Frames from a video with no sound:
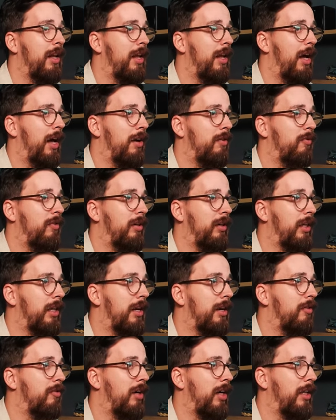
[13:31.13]
I don't really
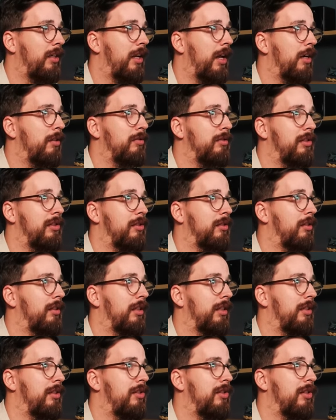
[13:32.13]
care right now. So
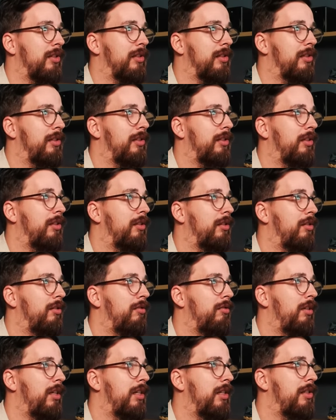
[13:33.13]
let's just
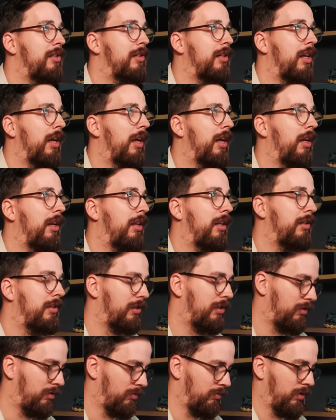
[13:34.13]
do this, and
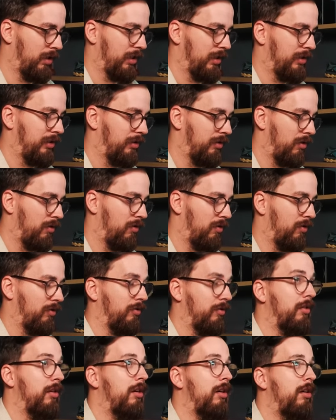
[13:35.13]
let's do this
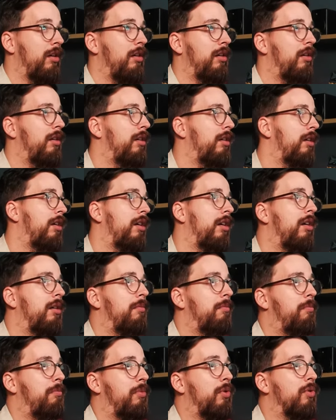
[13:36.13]
on
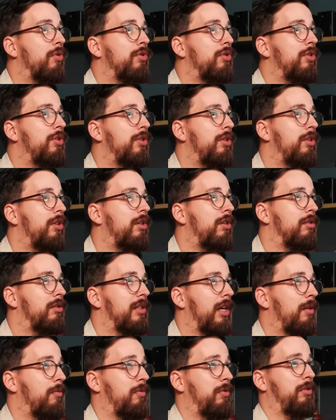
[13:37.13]
push, because
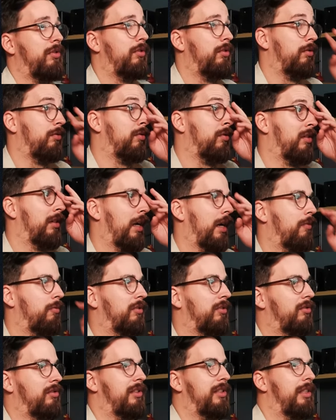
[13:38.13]
I want to
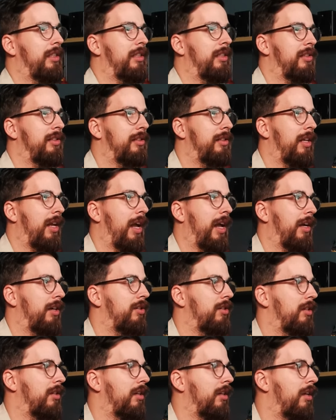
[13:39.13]
see this
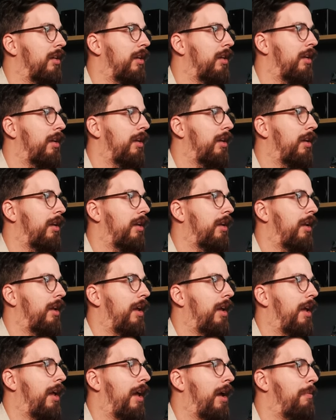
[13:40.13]
action
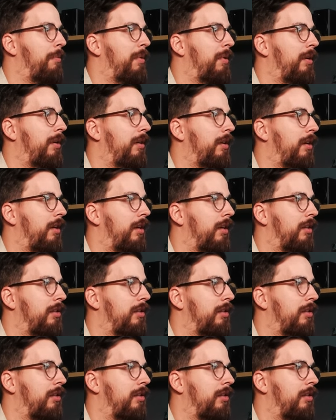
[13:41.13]
happen.